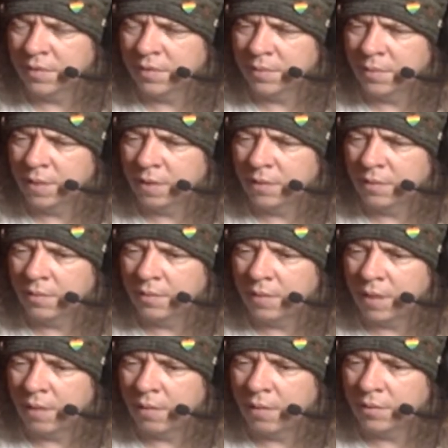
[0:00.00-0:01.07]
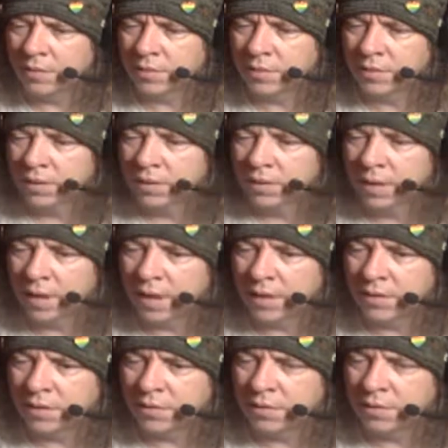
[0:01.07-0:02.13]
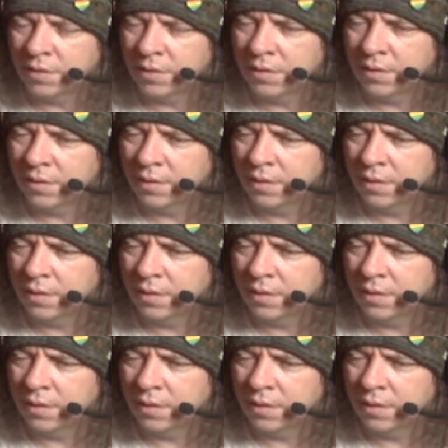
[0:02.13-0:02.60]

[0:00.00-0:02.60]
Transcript: Did I say Miles Heiser?